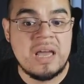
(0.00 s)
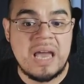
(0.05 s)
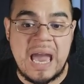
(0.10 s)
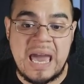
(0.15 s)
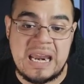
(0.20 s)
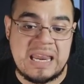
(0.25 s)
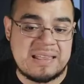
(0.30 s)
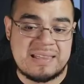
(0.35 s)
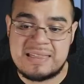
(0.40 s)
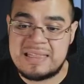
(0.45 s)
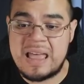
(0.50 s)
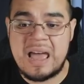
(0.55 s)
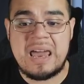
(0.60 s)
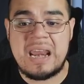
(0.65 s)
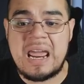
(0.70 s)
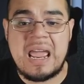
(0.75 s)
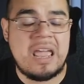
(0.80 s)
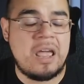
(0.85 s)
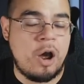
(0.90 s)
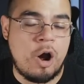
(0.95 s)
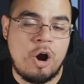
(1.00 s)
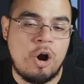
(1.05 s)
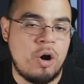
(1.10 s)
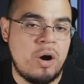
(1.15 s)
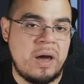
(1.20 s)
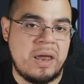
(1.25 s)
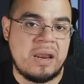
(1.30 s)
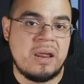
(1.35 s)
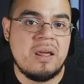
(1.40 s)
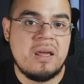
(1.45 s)
and it's not a
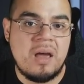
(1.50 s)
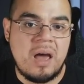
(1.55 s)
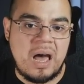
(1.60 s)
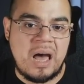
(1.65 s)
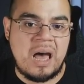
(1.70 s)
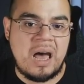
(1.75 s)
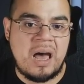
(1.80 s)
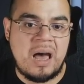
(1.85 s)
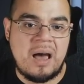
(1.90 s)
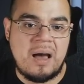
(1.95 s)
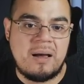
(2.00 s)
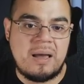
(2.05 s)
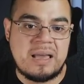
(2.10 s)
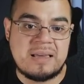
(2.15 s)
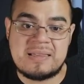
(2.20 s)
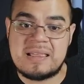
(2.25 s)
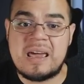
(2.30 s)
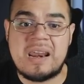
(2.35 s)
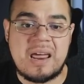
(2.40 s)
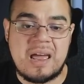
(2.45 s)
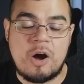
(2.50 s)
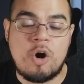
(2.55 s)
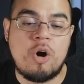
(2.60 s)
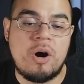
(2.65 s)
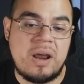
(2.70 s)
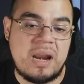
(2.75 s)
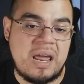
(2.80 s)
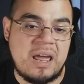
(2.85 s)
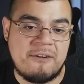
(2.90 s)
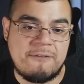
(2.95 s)
hard
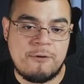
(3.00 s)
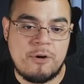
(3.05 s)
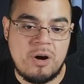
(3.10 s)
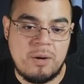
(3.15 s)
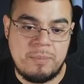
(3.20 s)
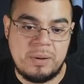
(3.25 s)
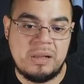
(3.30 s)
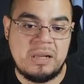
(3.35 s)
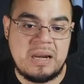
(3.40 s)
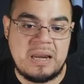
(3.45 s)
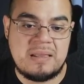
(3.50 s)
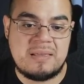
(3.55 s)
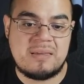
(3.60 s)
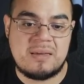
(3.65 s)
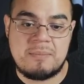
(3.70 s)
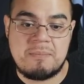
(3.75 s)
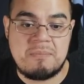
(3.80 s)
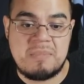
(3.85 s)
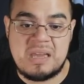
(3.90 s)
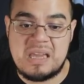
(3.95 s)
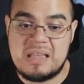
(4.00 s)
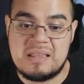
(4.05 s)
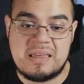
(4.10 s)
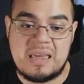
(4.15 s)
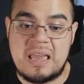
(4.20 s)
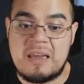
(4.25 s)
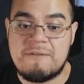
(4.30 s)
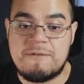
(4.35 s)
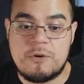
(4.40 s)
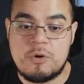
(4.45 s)
FR ability to meet
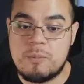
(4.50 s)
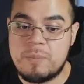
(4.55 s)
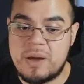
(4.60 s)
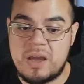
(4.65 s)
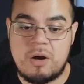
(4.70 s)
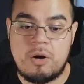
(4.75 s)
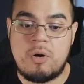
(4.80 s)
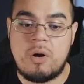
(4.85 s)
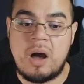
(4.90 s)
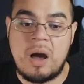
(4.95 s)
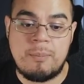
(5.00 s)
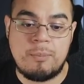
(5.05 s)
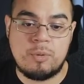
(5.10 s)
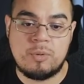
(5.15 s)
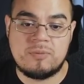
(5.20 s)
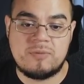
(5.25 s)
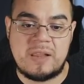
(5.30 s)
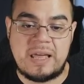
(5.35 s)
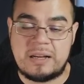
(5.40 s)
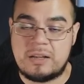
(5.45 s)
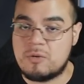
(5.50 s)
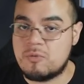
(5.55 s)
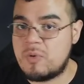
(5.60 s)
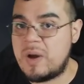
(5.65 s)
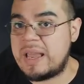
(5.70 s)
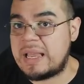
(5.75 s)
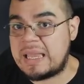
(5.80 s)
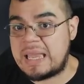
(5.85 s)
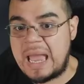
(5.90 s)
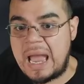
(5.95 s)
if you pair her up with like the
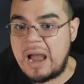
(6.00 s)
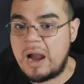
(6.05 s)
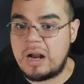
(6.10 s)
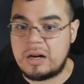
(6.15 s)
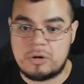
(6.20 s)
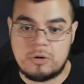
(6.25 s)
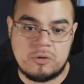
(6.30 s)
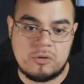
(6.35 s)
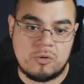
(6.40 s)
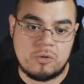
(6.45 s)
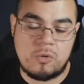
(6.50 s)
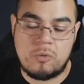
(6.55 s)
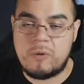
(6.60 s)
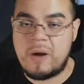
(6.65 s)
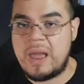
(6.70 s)
right characters or the